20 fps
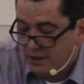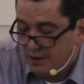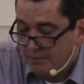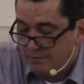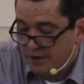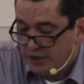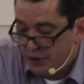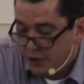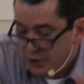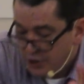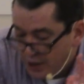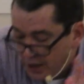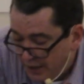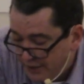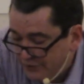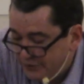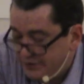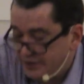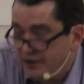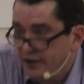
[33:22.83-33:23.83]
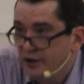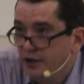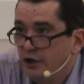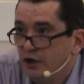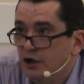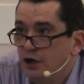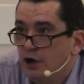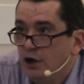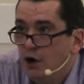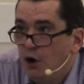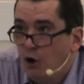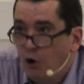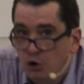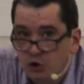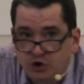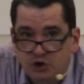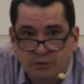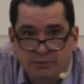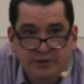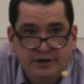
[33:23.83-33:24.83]
But nothing
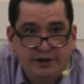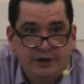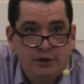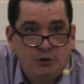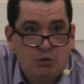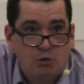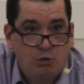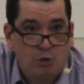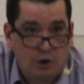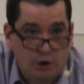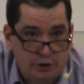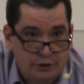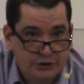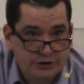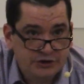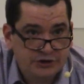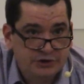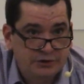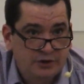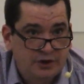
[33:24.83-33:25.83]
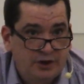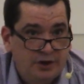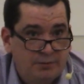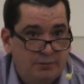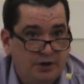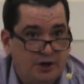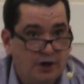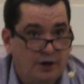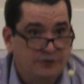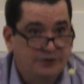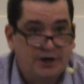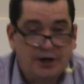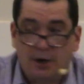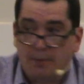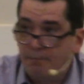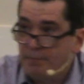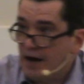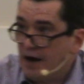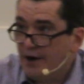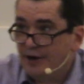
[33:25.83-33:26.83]
ultimately works because they are
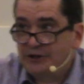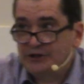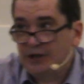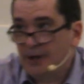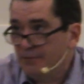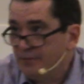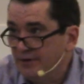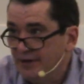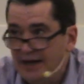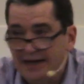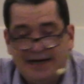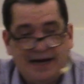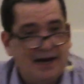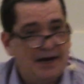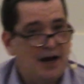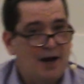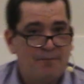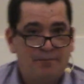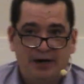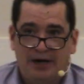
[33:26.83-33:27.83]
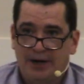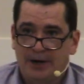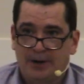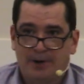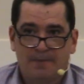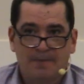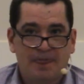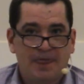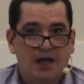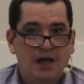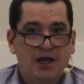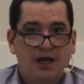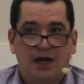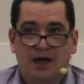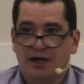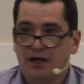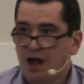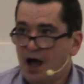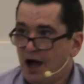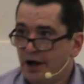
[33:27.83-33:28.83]
bearing something they cannot bear,
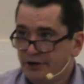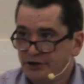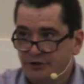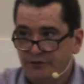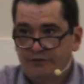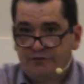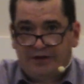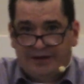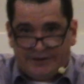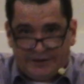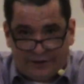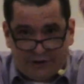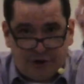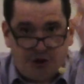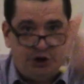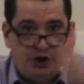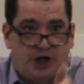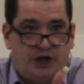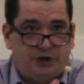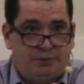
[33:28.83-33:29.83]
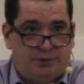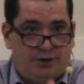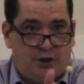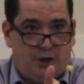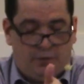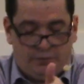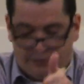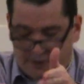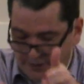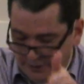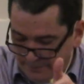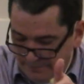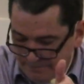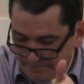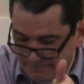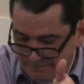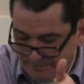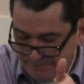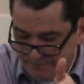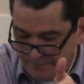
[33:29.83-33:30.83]
and God is inflicting judgment on them.
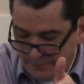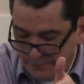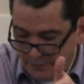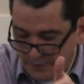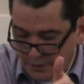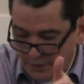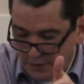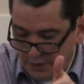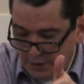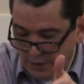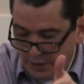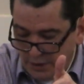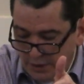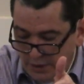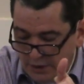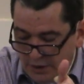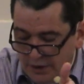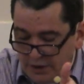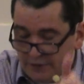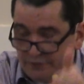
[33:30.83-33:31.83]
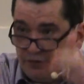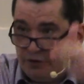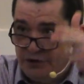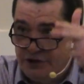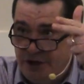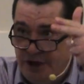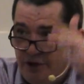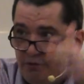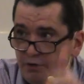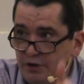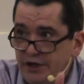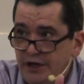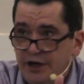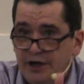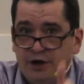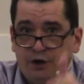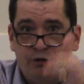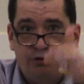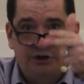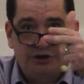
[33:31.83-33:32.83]
If there's anyone
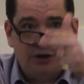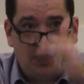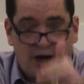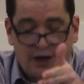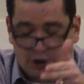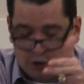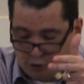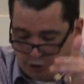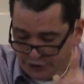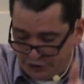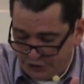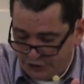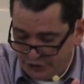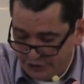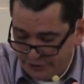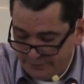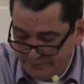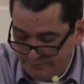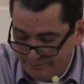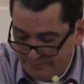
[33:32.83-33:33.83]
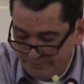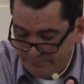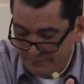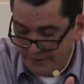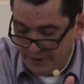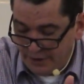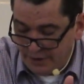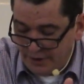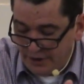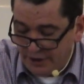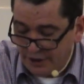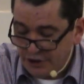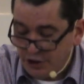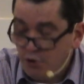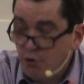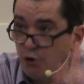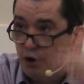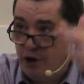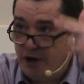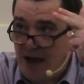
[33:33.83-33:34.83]
here who is not a Christian and
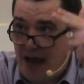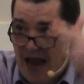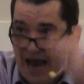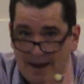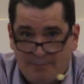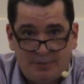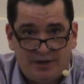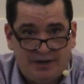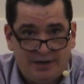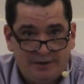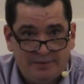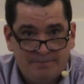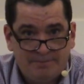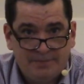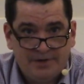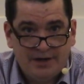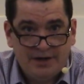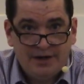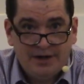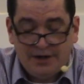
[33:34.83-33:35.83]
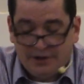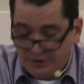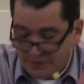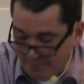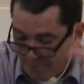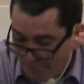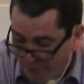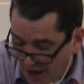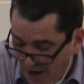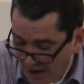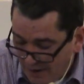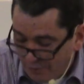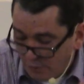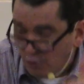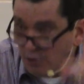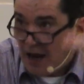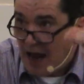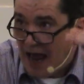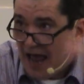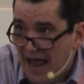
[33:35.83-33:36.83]
you are unhappy, the
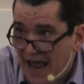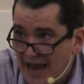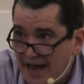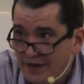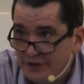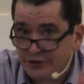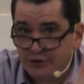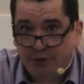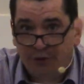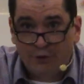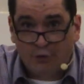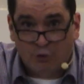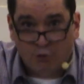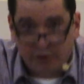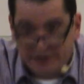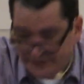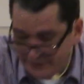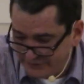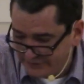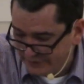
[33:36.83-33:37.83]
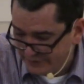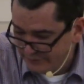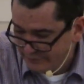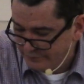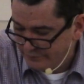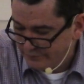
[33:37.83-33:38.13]
Bible has the reason.